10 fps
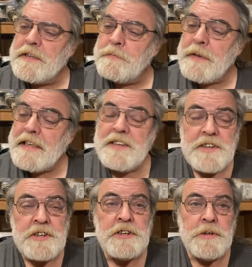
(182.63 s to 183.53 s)
it's pleasant
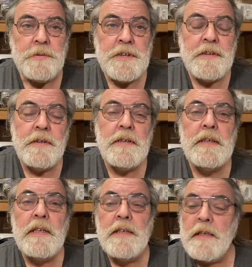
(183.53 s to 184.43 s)
to shoot.
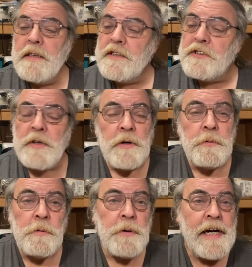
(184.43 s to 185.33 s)
The trigger
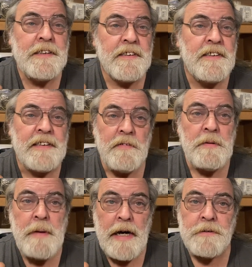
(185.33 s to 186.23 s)
pull breaks at
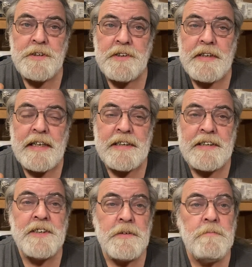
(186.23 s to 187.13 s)
7 pounds and
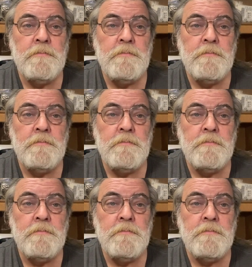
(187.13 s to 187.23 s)
is